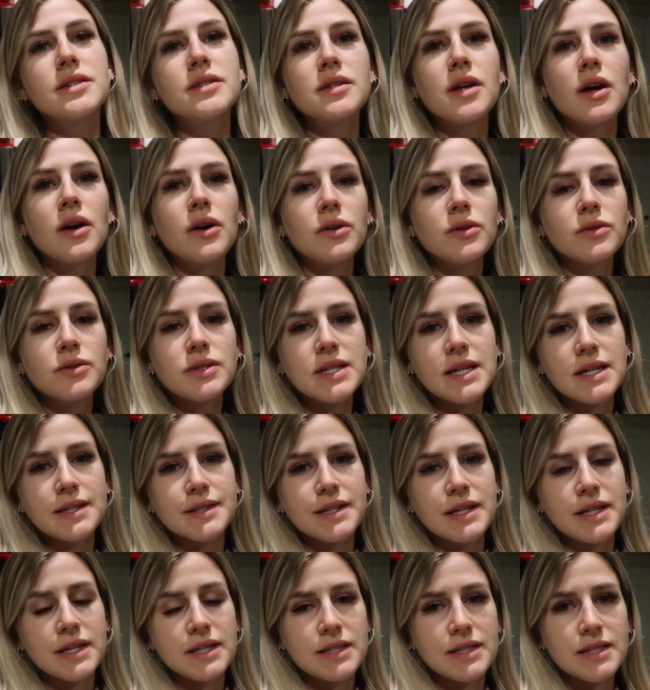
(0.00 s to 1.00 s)
So
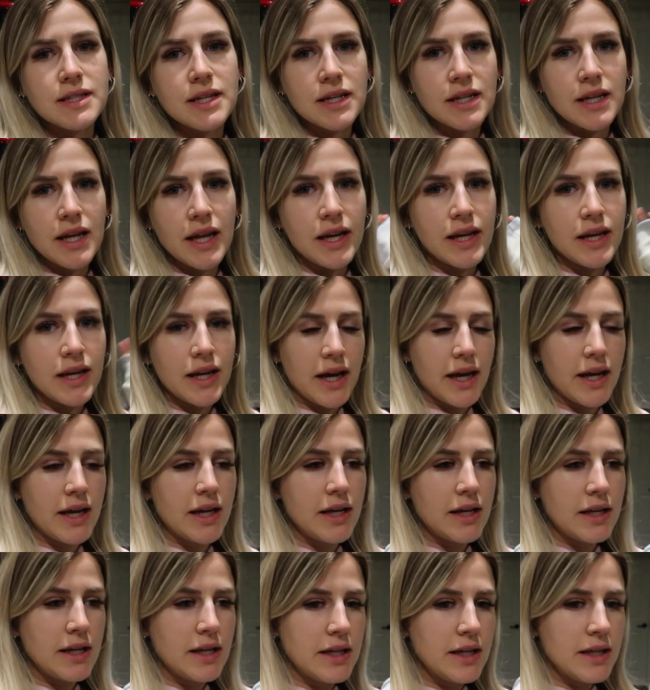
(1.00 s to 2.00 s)
since it is Sunday
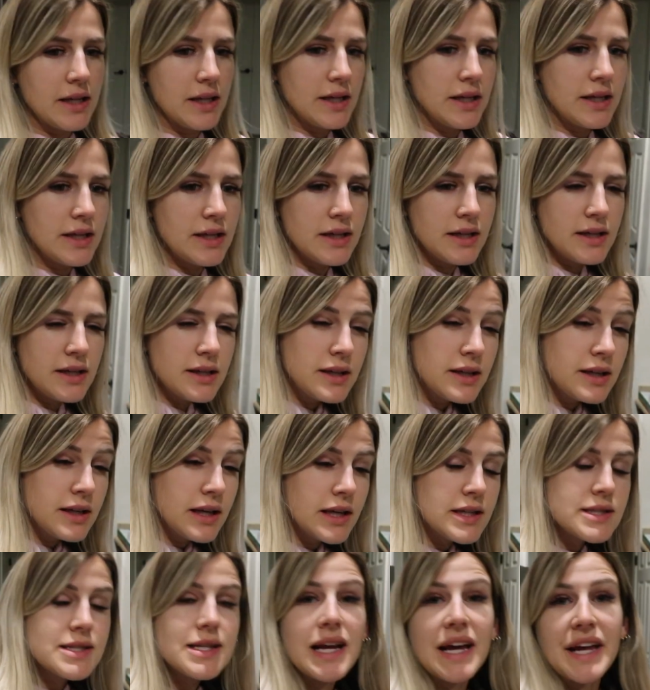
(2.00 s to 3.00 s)
night, it
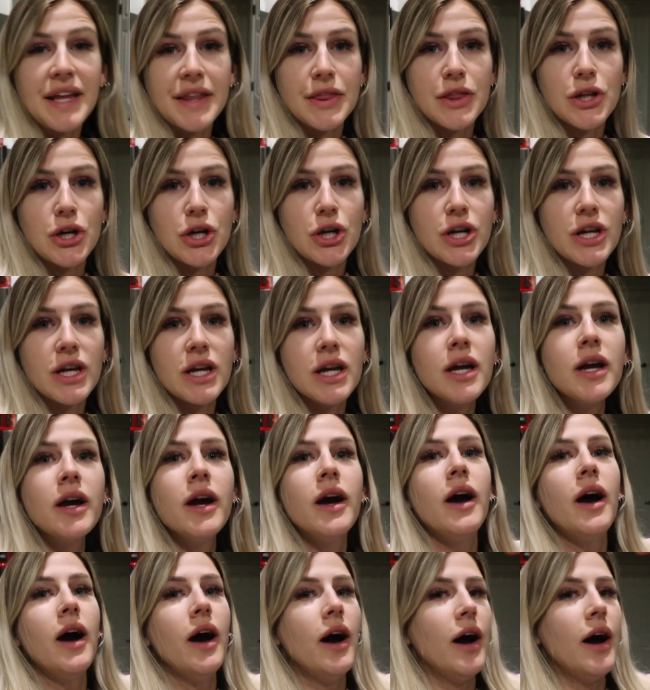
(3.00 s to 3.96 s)
is 9:30.